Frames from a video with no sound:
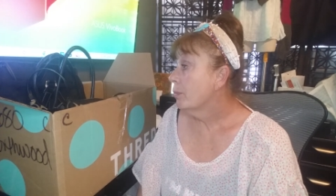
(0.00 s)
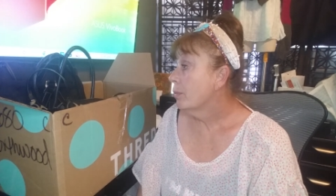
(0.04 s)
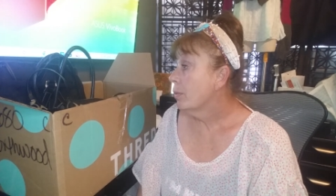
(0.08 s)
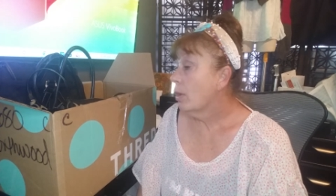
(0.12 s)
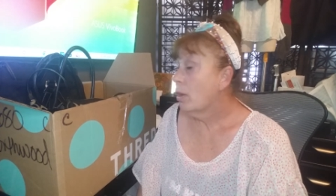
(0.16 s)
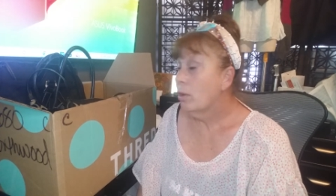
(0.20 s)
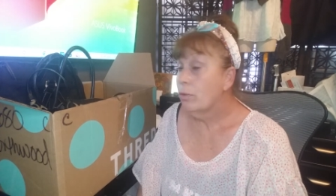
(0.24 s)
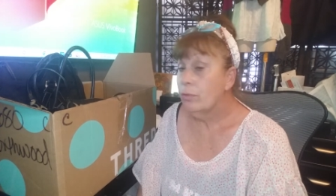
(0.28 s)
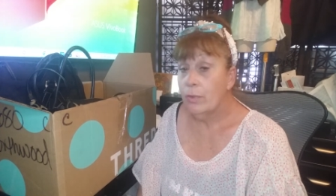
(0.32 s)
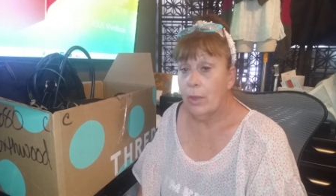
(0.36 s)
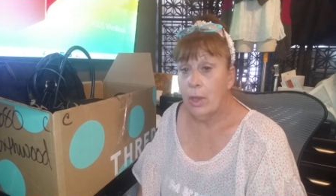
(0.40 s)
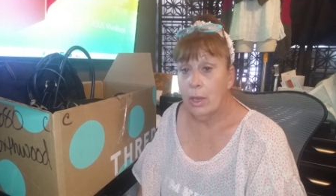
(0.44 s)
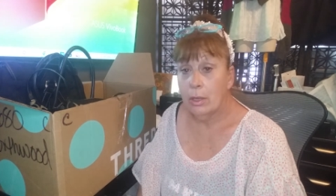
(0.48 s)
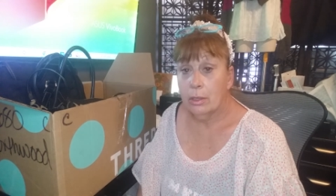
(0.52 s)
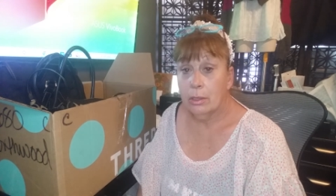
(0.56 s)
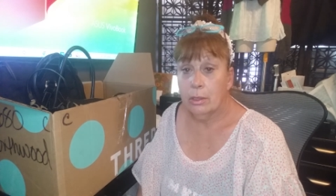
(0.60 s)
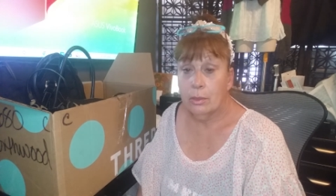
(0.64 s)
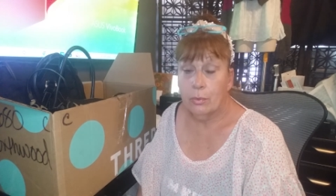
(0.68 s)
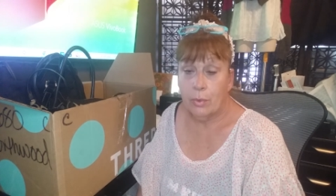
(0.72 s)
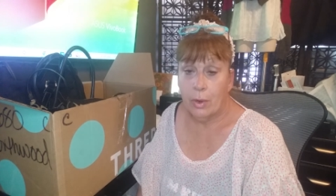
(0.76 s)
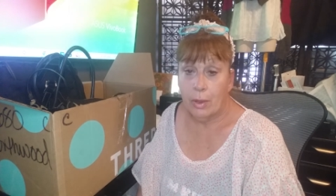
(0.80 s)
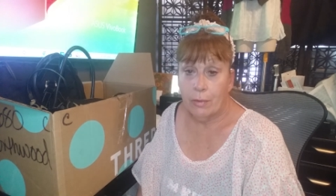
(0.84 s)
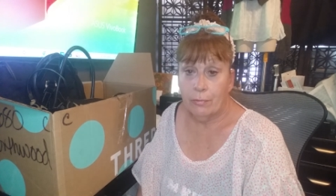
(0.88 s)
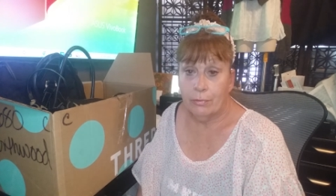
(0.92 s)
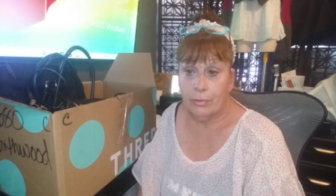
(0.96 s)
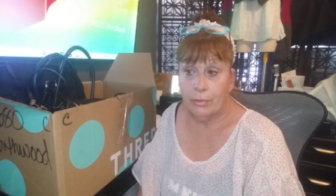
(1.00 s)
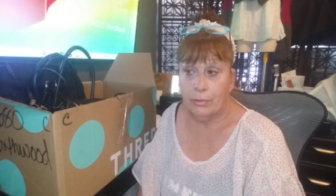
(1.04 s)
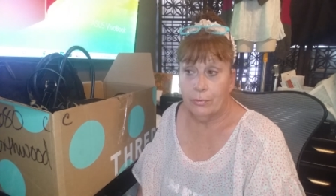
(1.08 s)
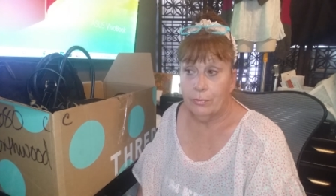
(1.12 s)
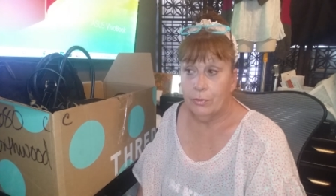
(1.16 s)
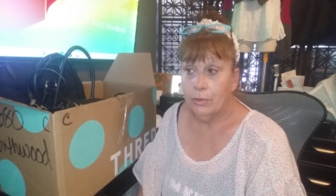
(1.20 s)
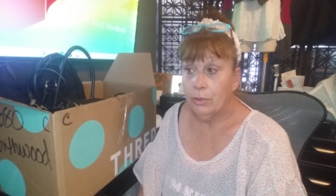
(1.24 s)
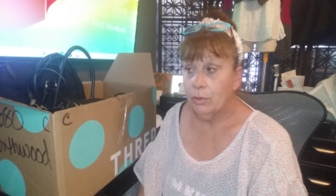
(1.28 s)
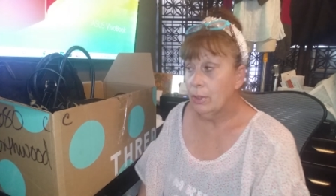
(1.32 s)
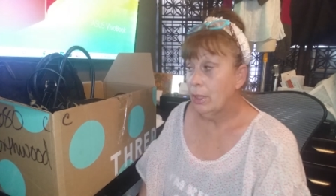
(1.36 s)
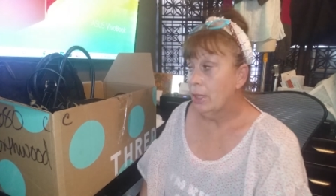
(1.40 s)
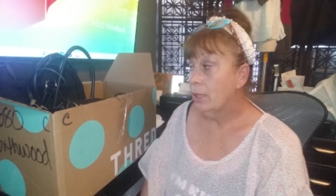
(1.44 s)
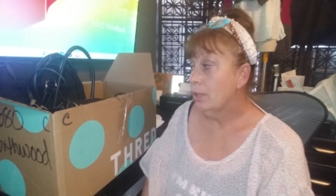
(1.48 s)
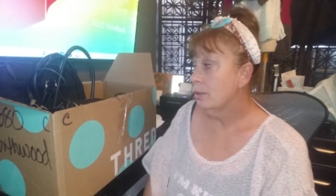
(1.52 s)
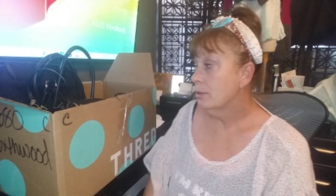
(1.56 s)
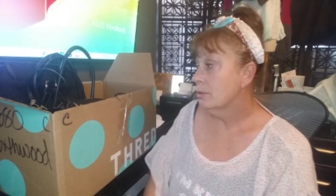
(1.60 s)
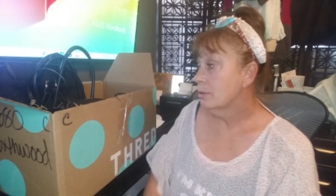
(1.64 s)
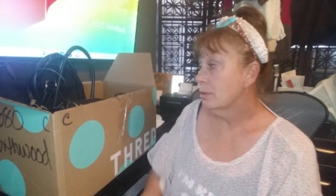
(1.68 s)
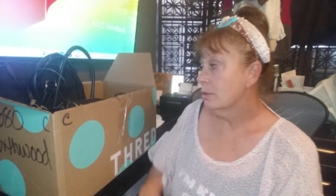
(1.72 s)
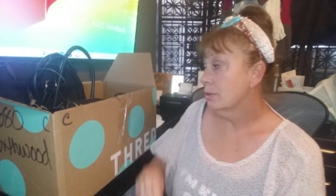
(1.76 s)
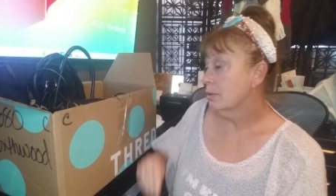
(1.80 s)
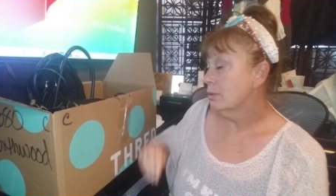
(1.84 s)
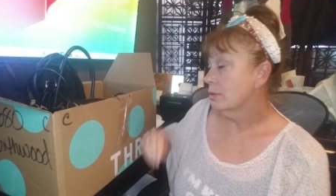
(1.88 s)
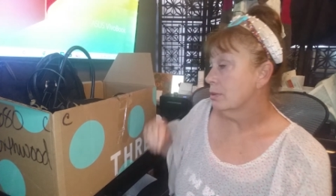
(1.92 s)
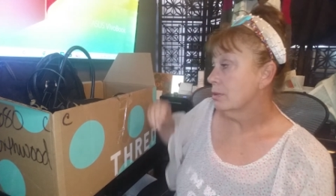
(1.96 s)
I'll knock it around for a few days
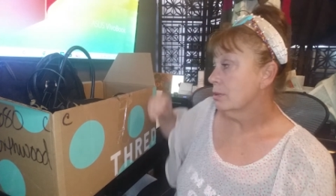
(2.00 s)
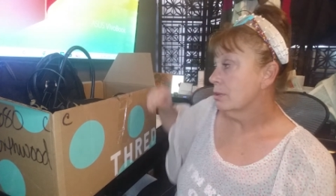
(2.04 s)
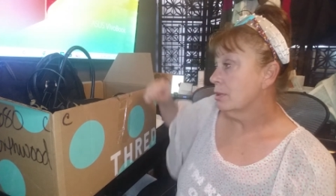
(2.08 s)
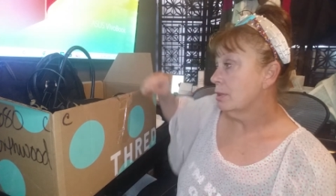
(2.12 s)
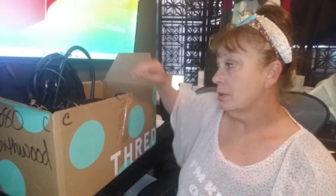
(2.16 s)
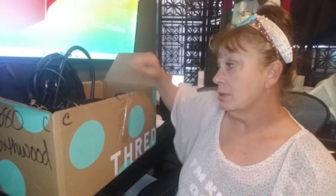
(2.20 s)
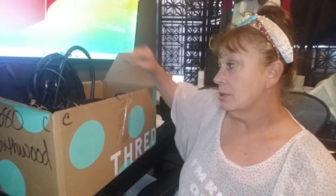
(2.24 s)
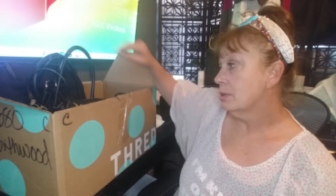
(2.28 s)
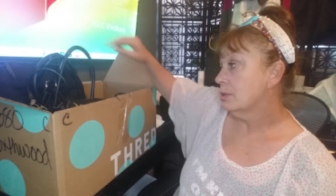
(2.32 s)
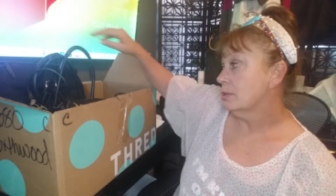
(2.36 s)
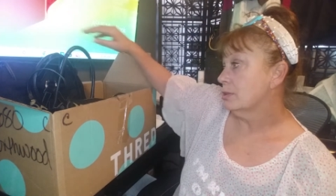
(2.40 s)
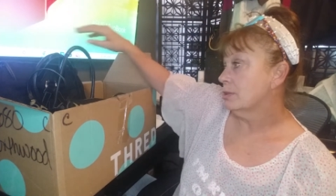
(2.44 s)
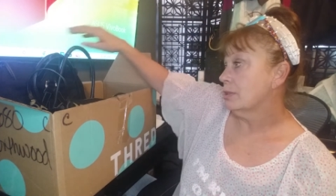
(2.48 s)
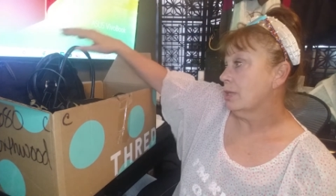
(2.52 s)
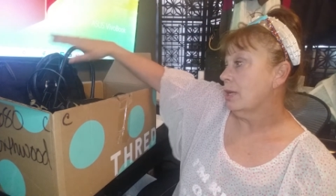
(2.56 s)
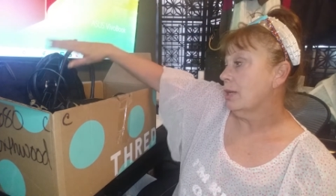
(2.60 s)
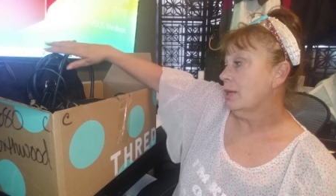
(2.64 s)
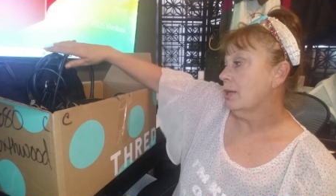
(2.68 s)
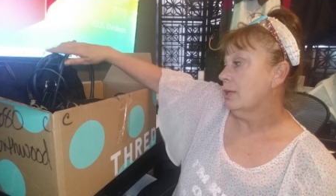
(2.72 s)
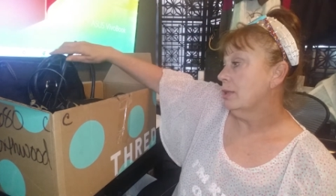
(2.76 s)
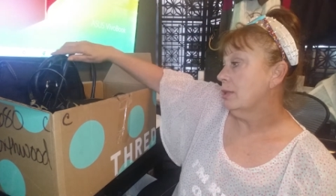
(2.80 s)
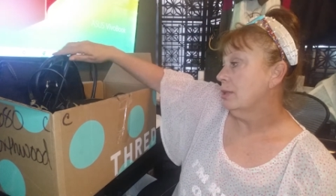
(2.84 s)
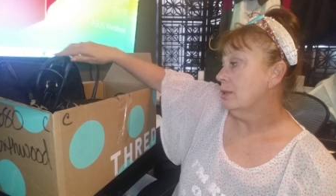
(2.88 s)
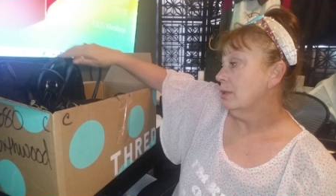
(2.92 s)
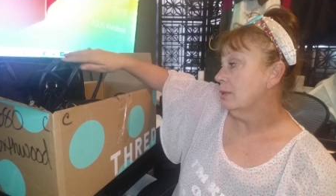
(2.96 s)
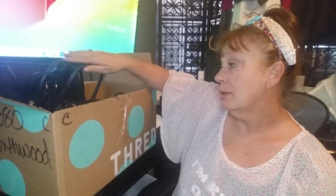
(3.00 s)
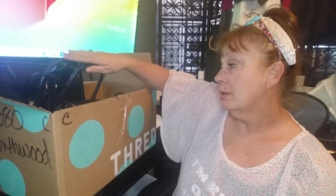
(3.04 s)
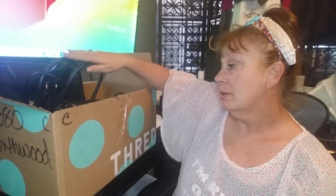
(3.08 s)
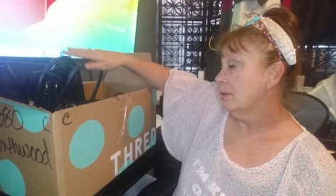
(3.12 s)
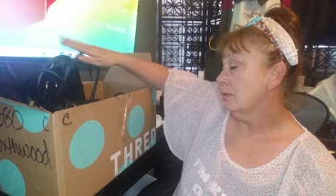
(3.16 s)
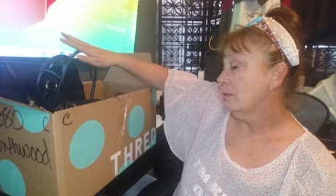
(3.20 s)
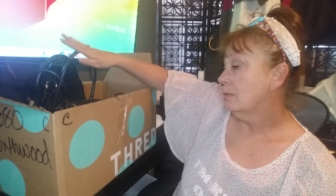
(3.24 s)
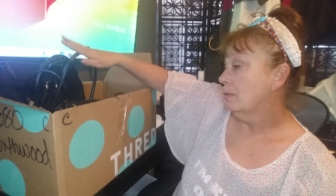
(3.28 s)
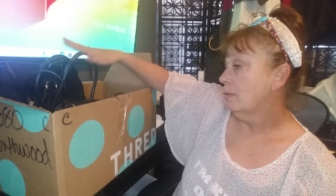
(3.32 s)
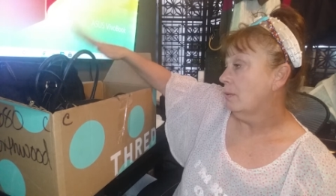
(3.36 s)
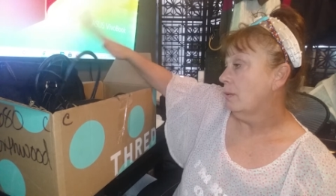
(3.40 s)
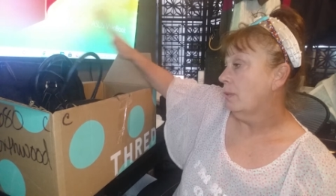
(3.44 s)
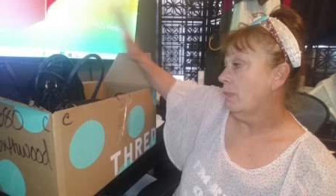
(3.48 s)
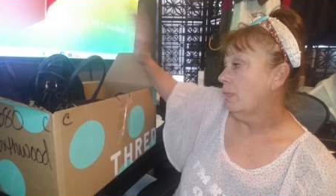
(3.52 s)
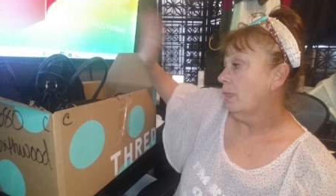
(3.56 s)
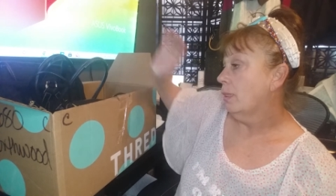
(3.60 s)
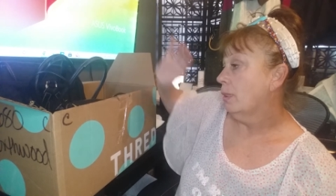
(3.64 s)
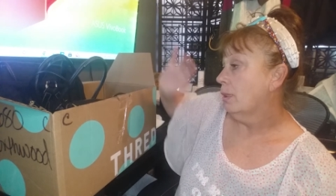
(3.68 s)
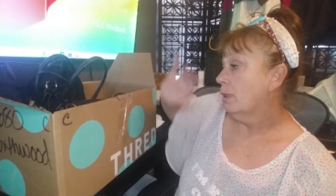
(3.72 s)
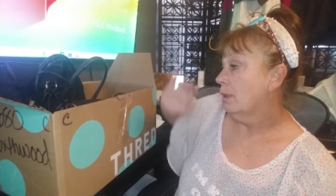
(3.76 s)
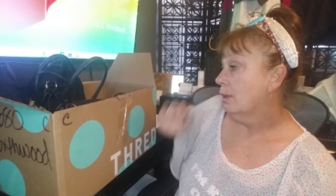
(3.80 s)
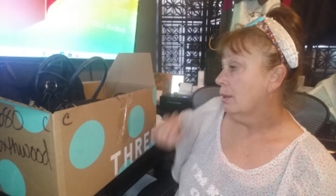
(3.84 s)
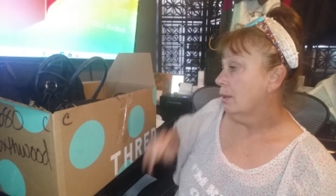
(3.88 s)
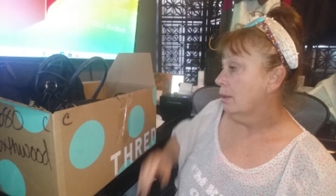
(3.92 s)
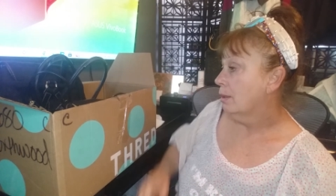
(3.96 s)
and, then decide
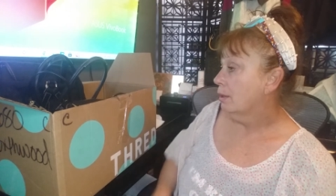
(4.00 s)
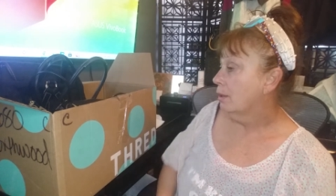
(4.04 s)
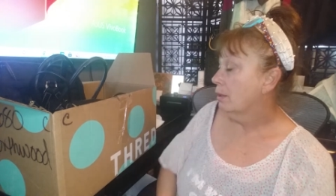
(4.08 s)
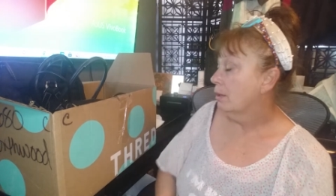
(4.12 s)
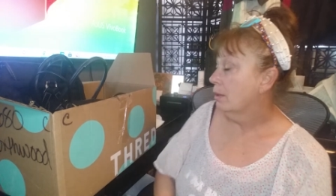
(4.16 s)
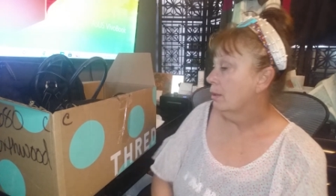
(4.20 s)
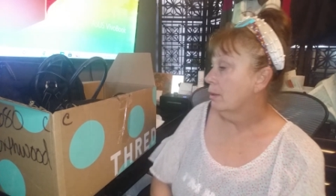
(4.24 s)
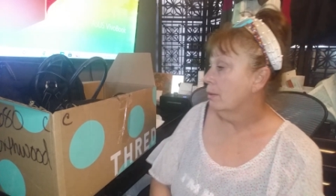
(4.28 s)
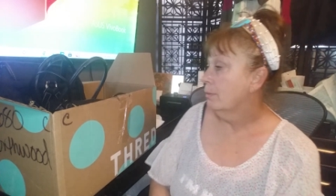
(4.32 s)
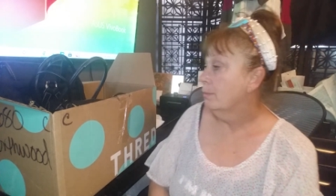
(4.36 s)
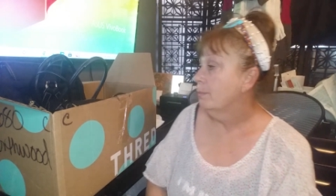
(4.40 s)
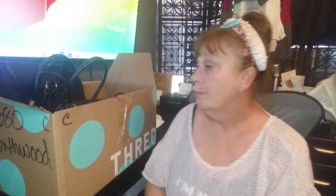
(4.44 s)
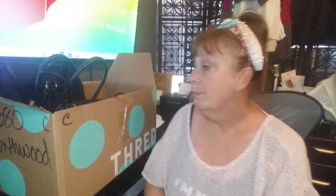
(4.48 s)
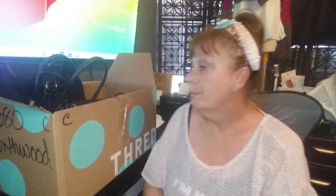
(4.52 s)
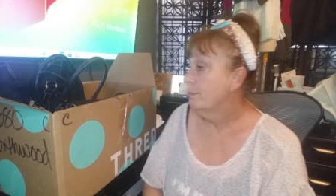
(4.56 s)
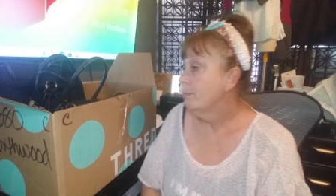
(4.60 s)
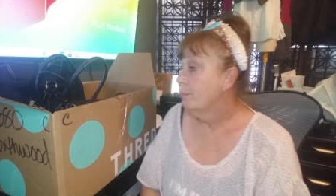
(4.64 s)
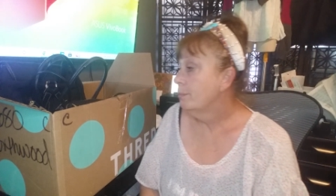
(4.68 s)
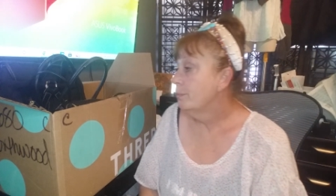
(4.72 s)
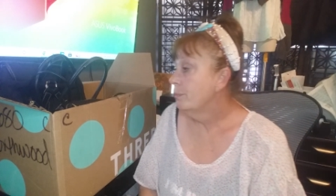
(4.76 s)
um,